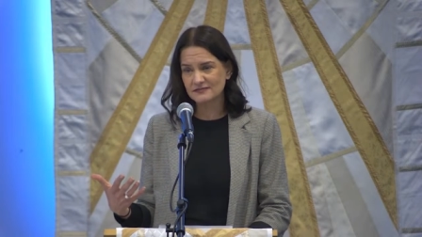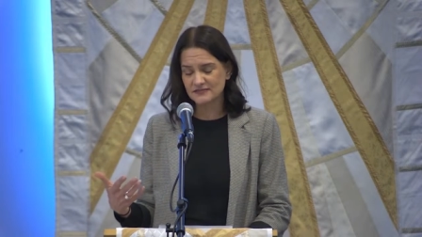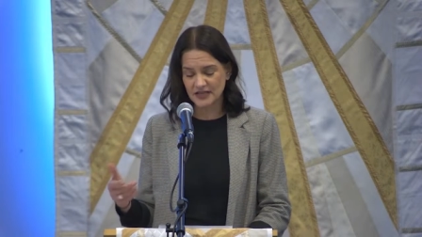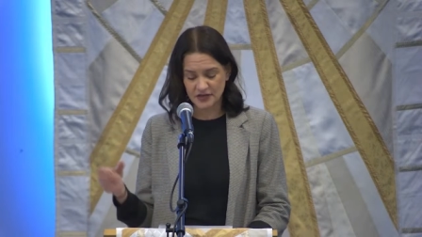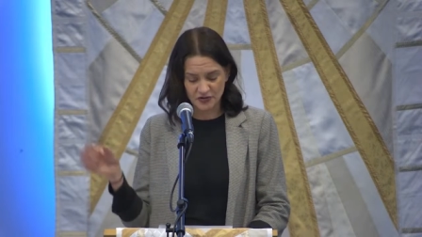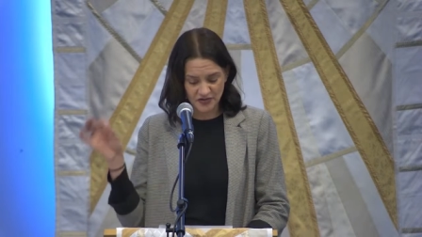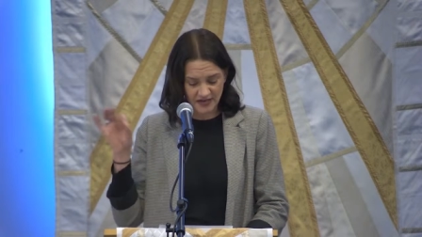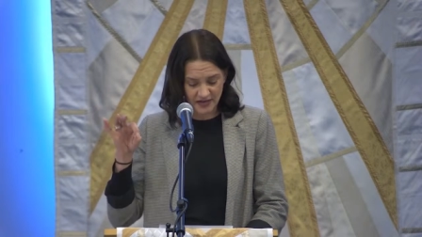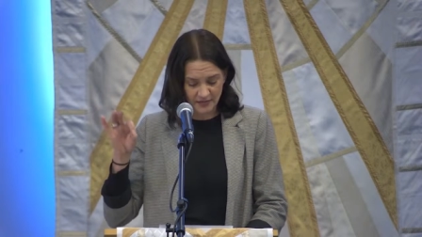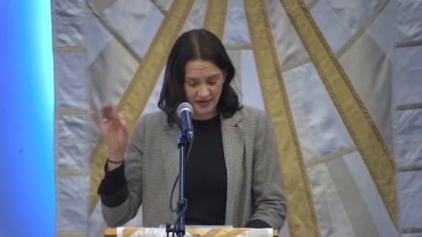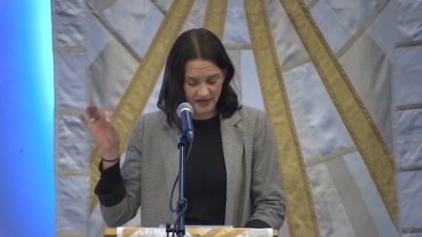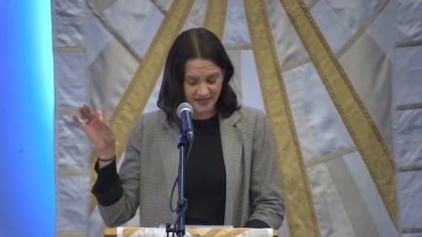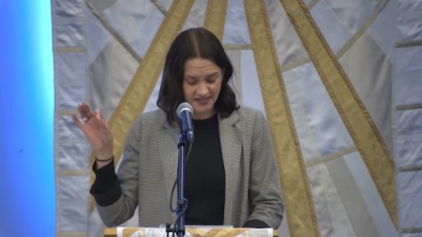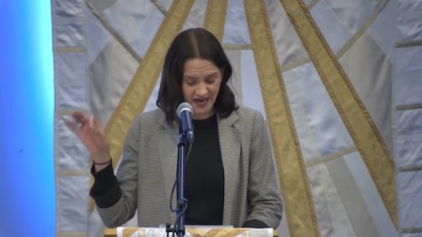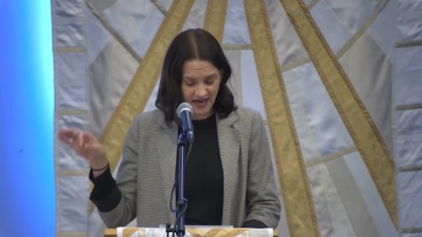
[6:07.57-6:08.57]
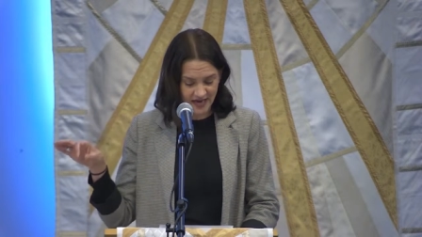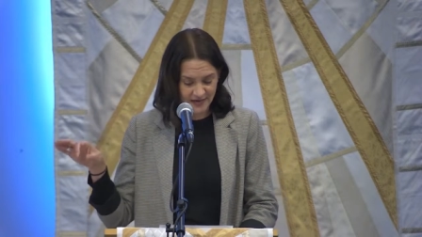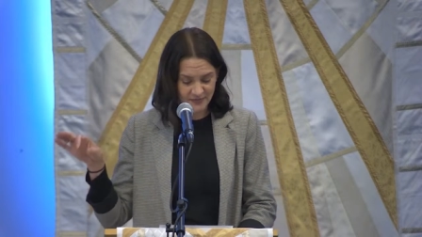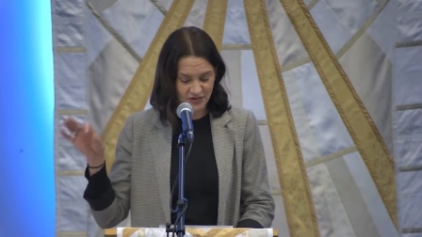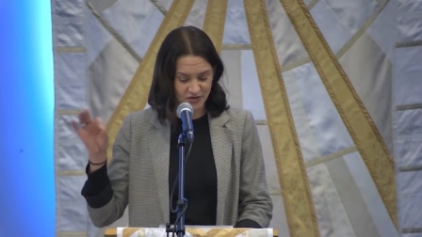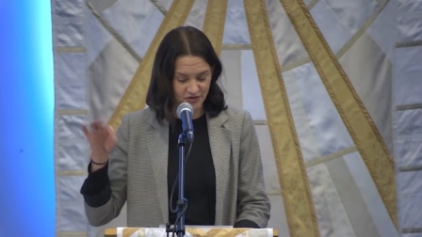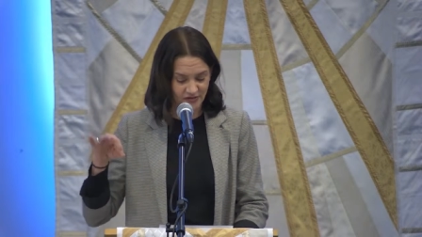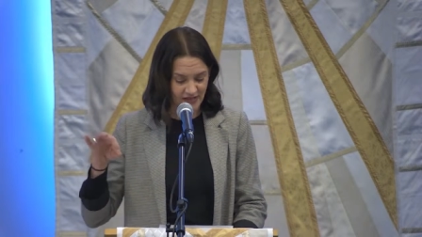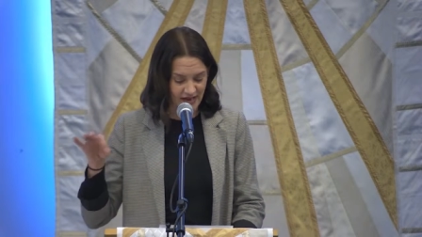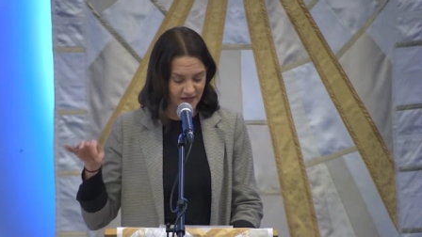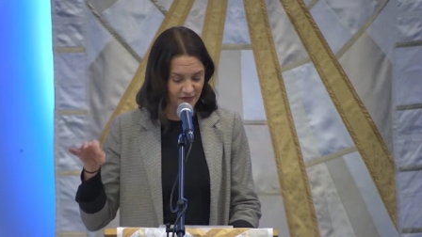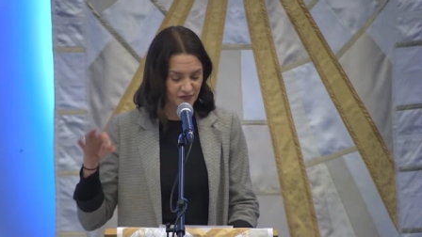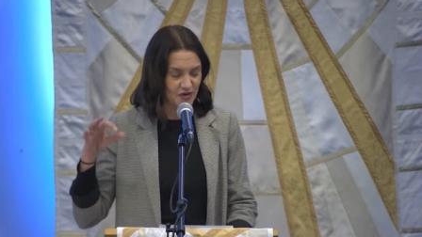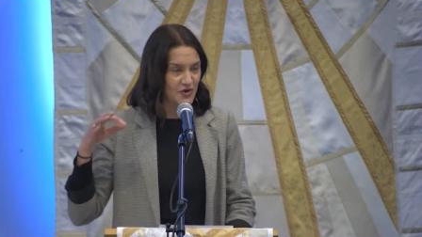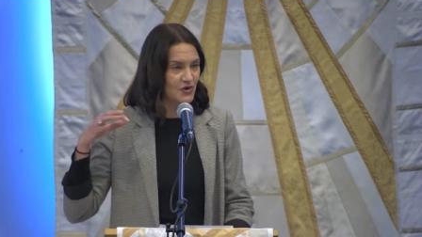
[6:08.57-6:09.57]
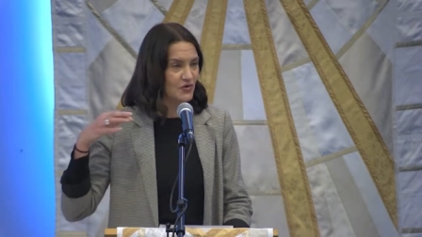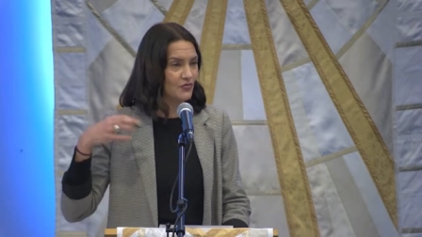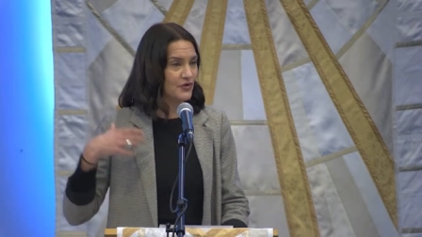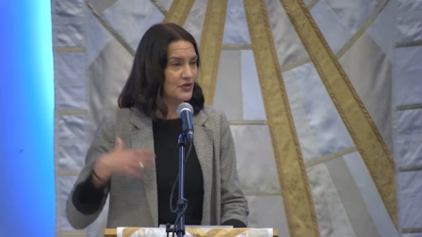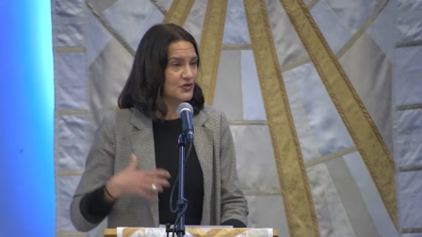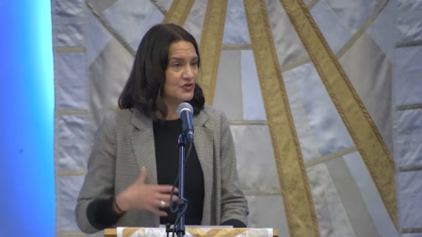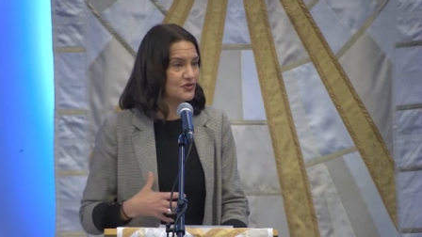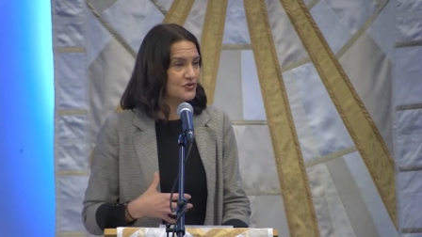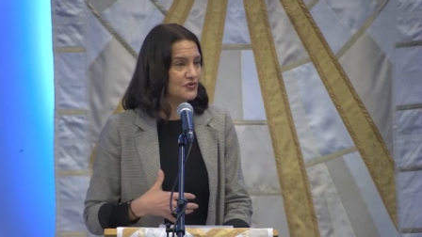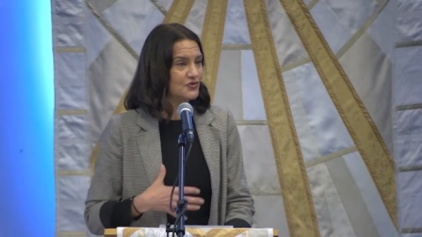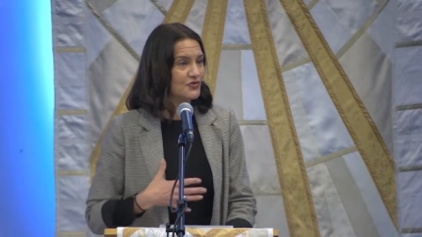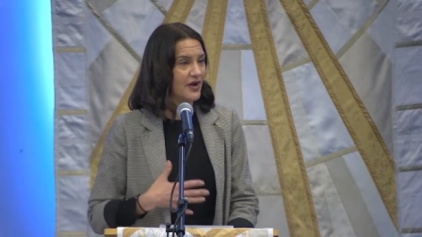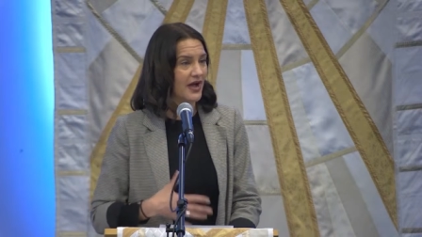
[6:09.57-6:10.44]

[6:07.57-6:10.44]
Can you think about a time in your life when you